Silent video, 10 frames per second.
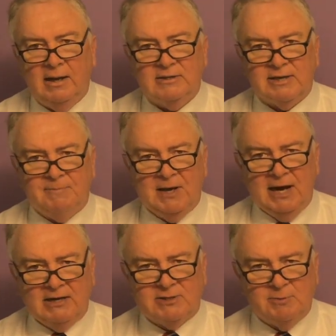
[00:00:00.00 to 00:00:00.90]
Something
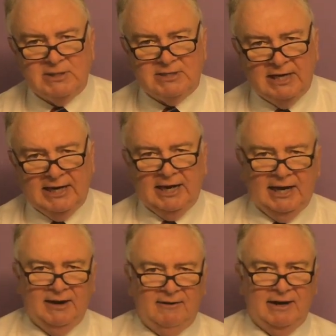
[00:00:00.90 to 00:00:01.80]
else we see
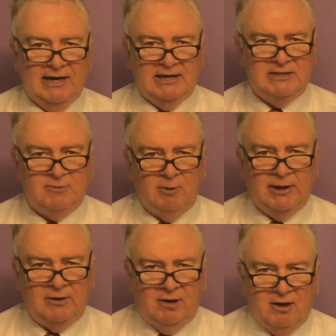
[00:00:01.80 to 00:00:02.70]
here is
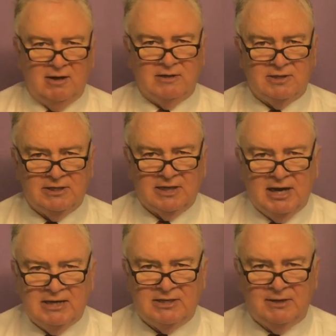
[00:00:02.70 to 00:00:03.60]
what causes
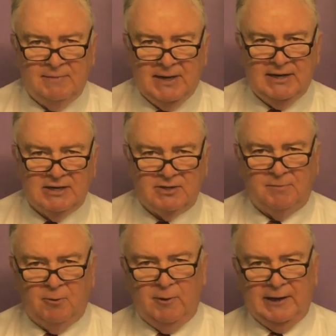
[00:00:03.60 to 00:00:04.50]
us to be
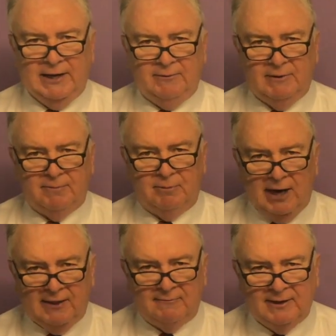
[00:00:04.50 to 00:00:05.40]
disappointed with
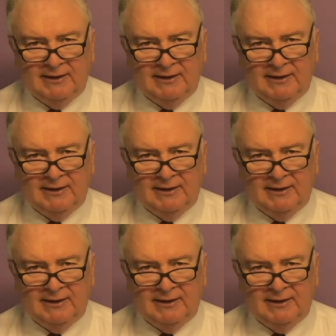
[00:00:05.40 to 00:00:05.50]
brethren.